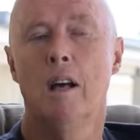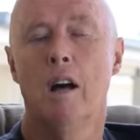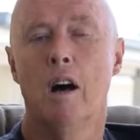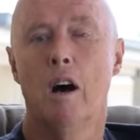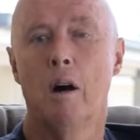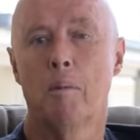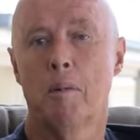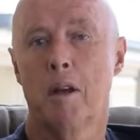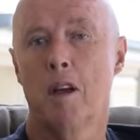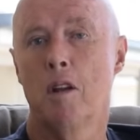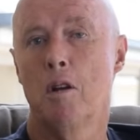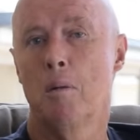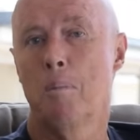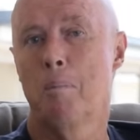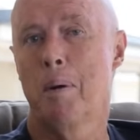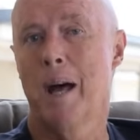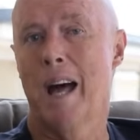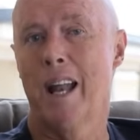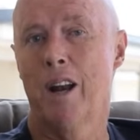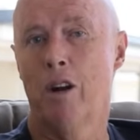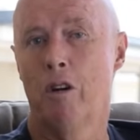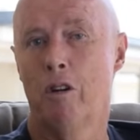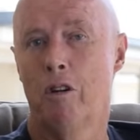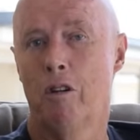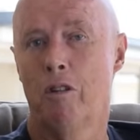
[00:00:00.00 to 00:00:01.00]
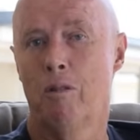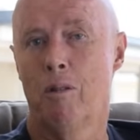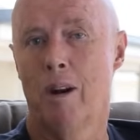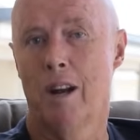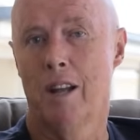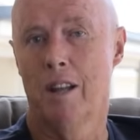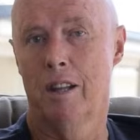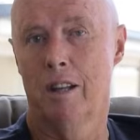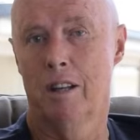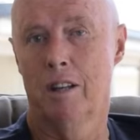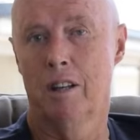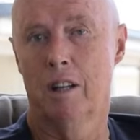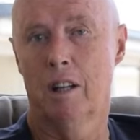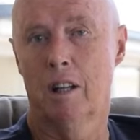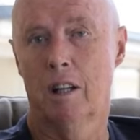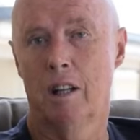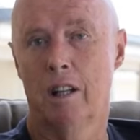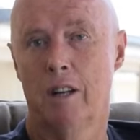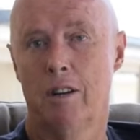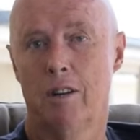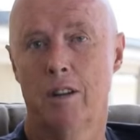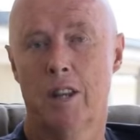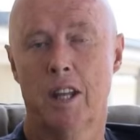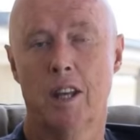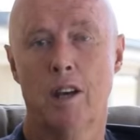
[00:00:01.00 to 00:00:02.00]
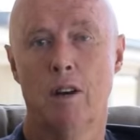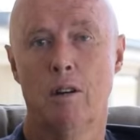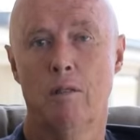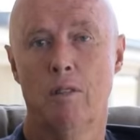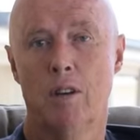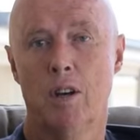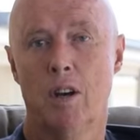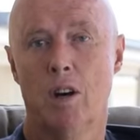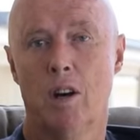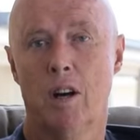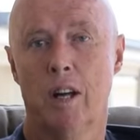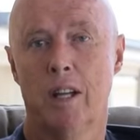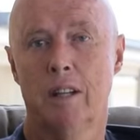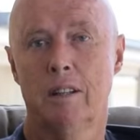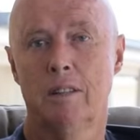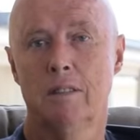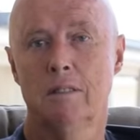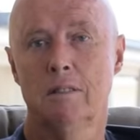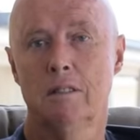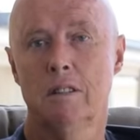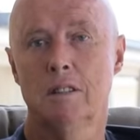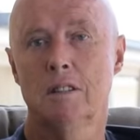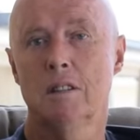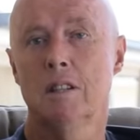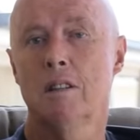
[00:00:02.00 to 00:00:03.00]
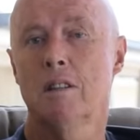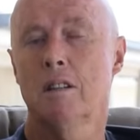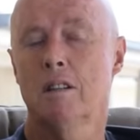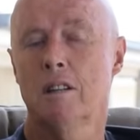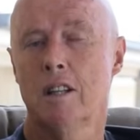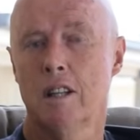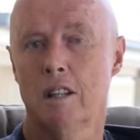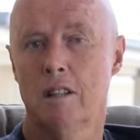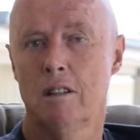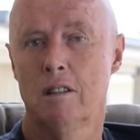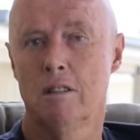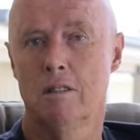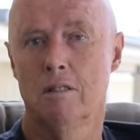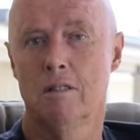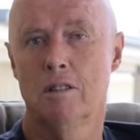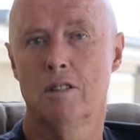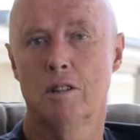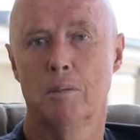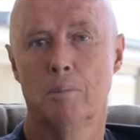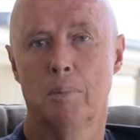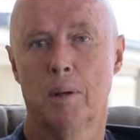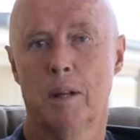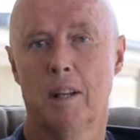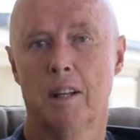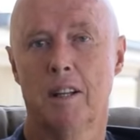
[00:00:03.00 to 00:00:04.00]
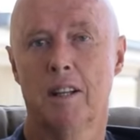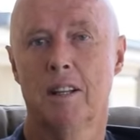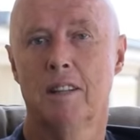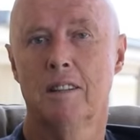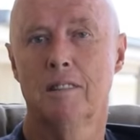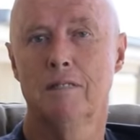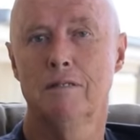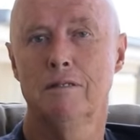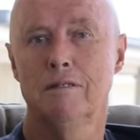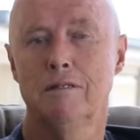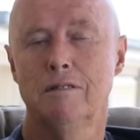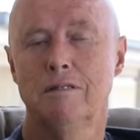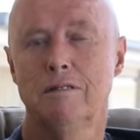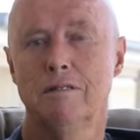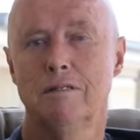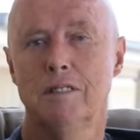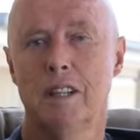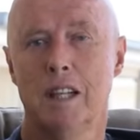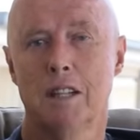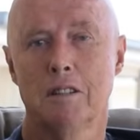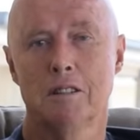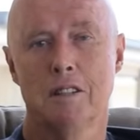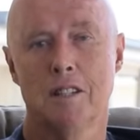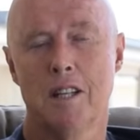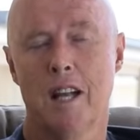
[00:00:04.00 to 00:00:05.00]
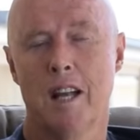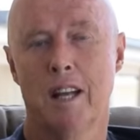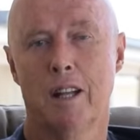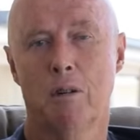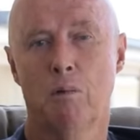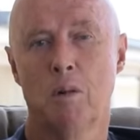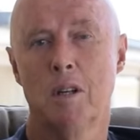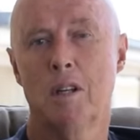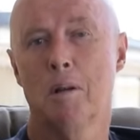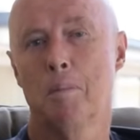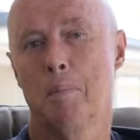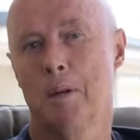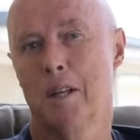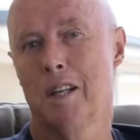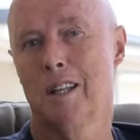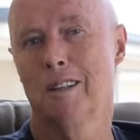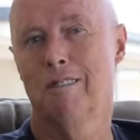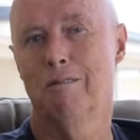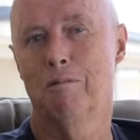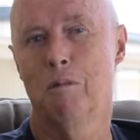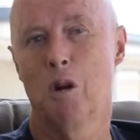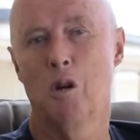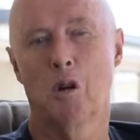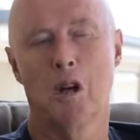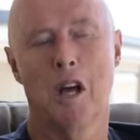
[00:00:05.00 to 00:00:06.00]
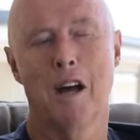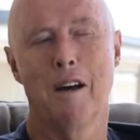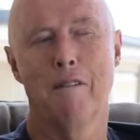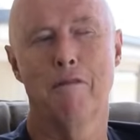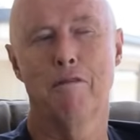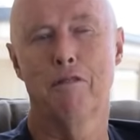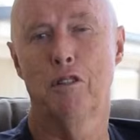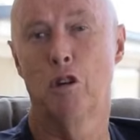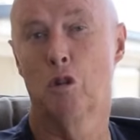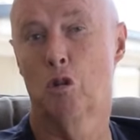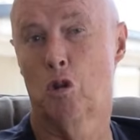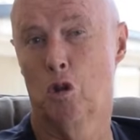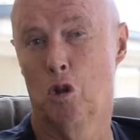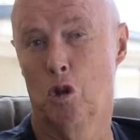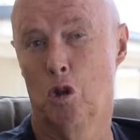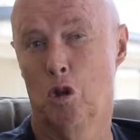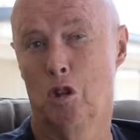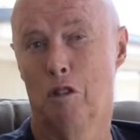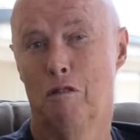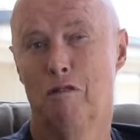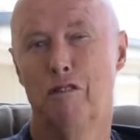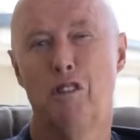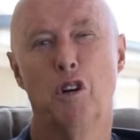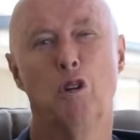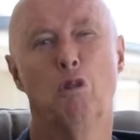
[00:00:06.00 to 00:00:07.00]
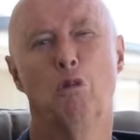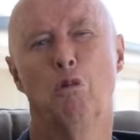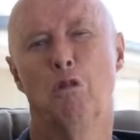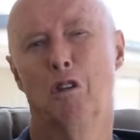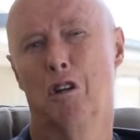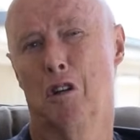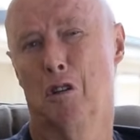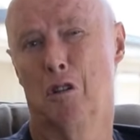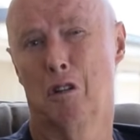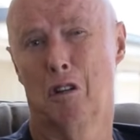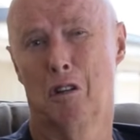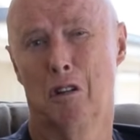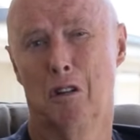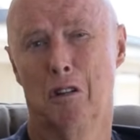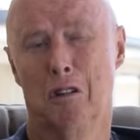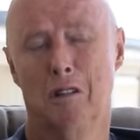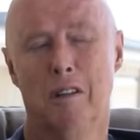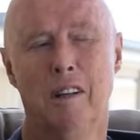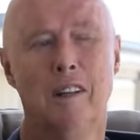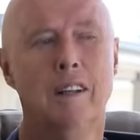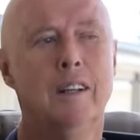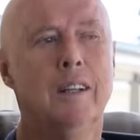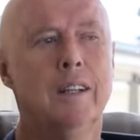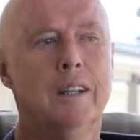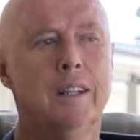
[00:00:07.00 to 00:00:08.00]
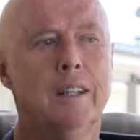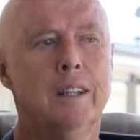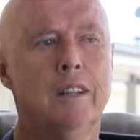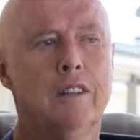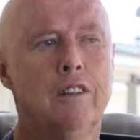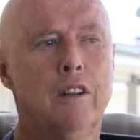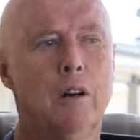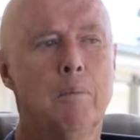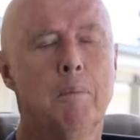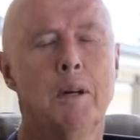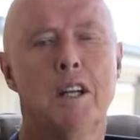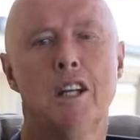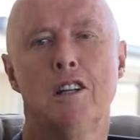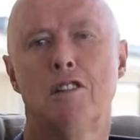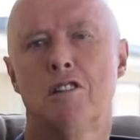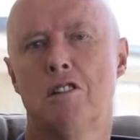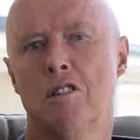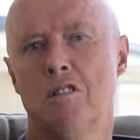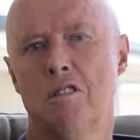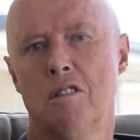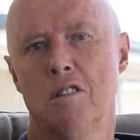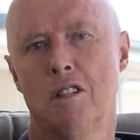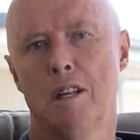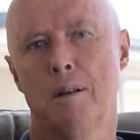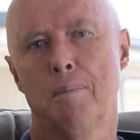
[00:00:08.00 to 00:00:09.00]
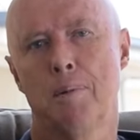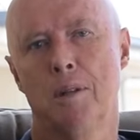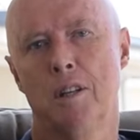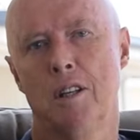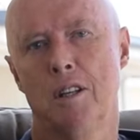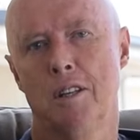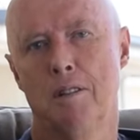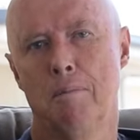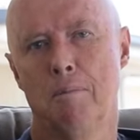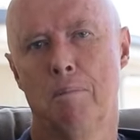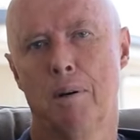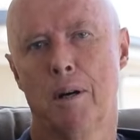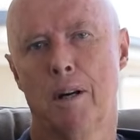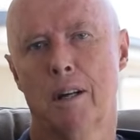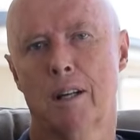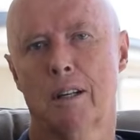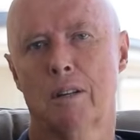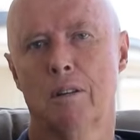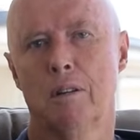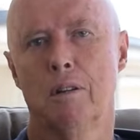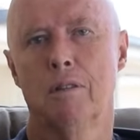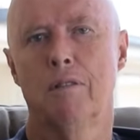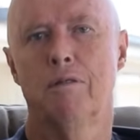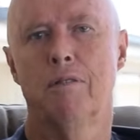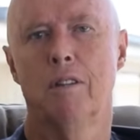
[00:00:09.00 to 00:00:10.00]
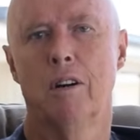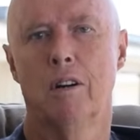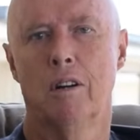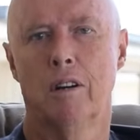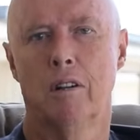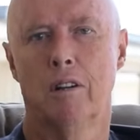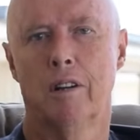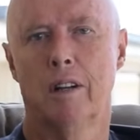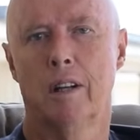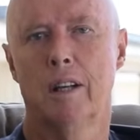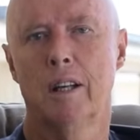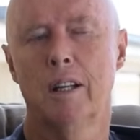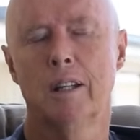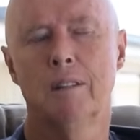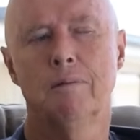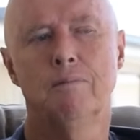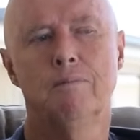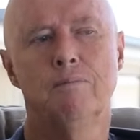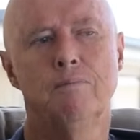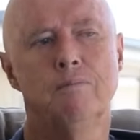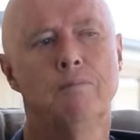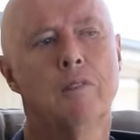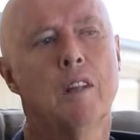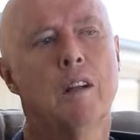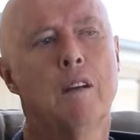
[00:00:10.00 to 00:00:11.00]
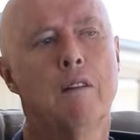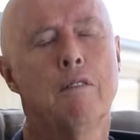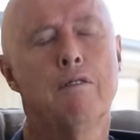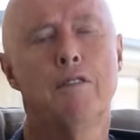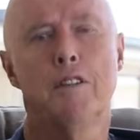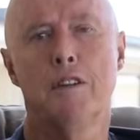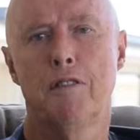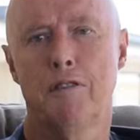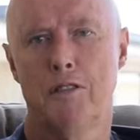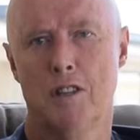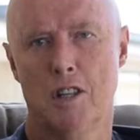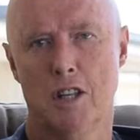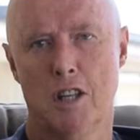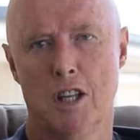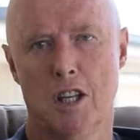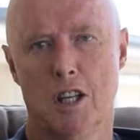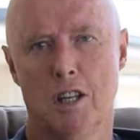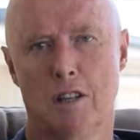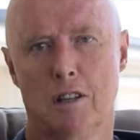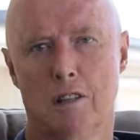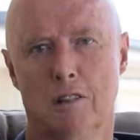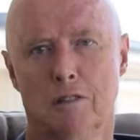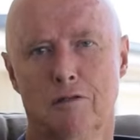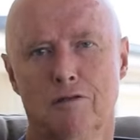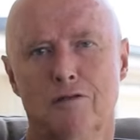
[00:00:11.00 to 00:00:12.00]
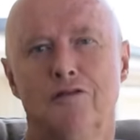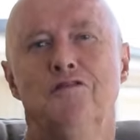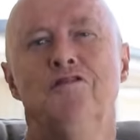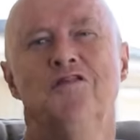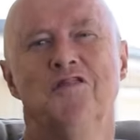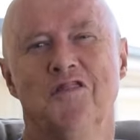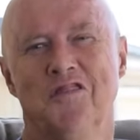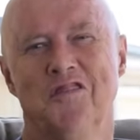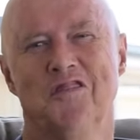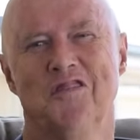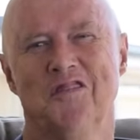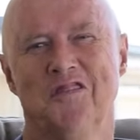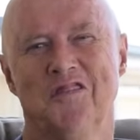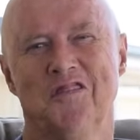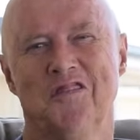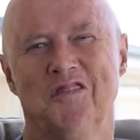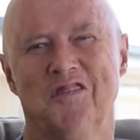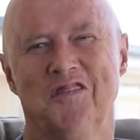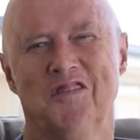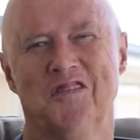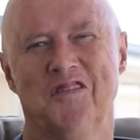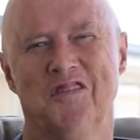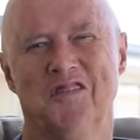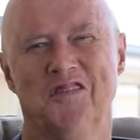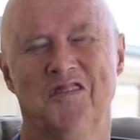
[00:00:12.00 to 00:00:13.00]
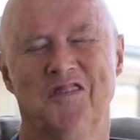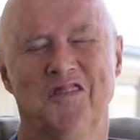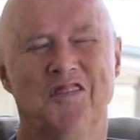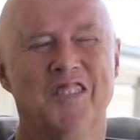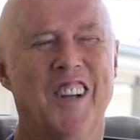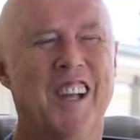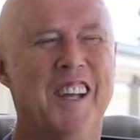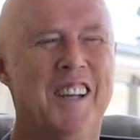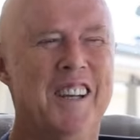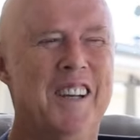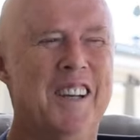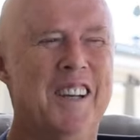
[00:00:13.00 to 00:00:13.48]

I'm going to bat on rather than declare it the overnight. I said, thank you, Schiappelli. Outstanding. Went to bed, woke up, felt good, felt real good. Not many turned up at Eden Park on the final day. 15. And